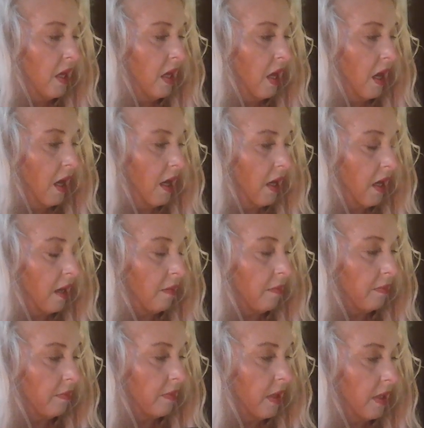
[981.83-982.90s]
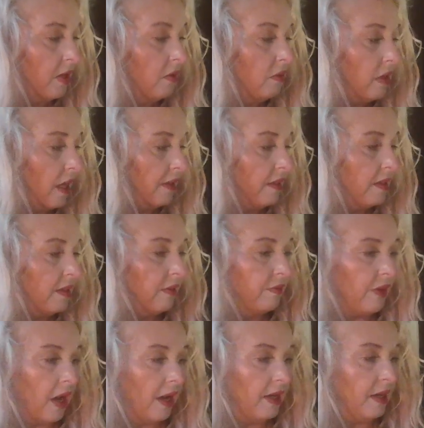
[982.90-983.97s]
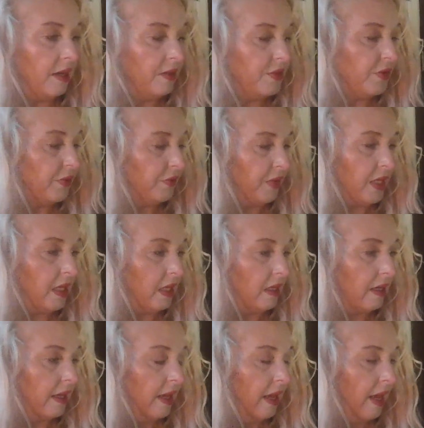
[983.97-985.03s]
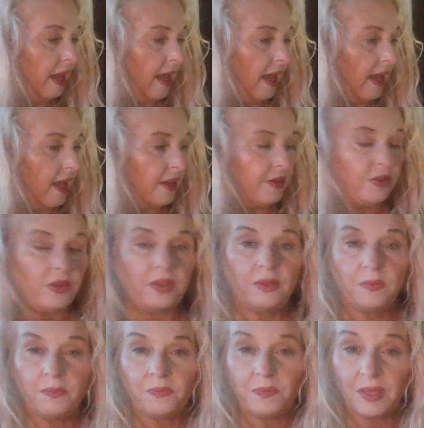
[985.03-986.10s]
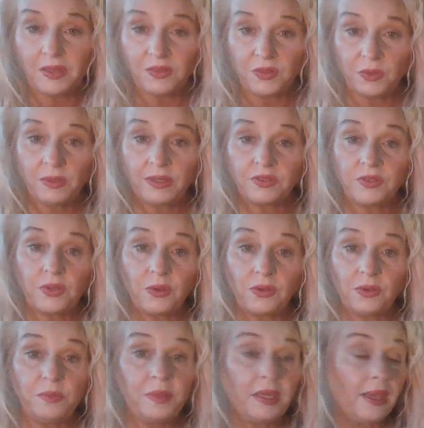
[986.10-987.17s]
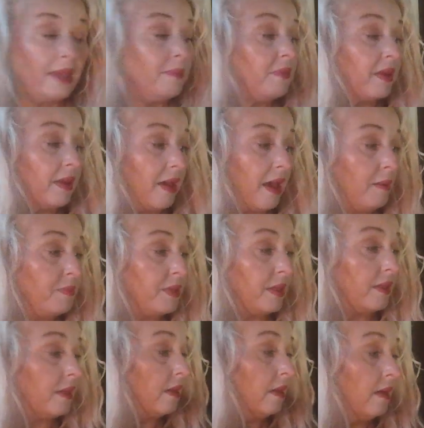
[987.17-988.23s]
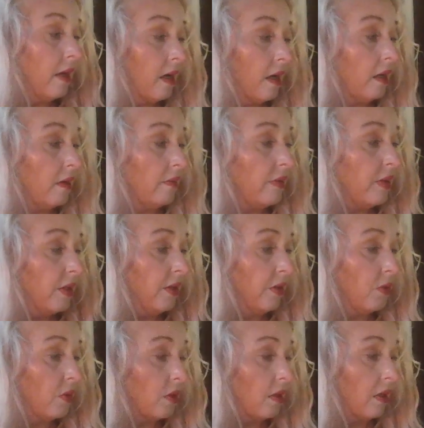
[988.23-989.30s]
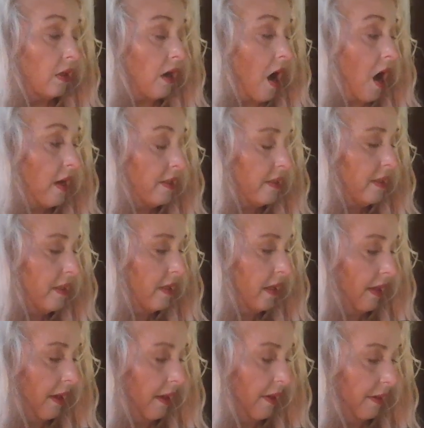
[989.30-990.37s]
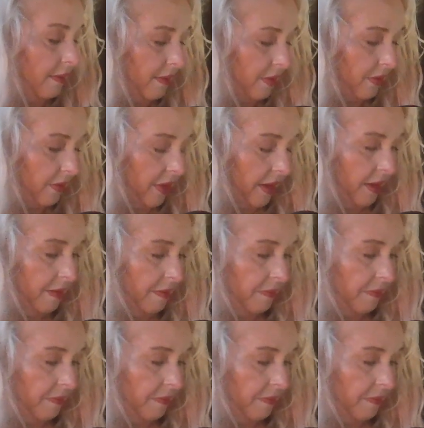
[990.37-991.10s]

You let the divine intervene, and in doing so, you became the captain of your odyssey again, okay?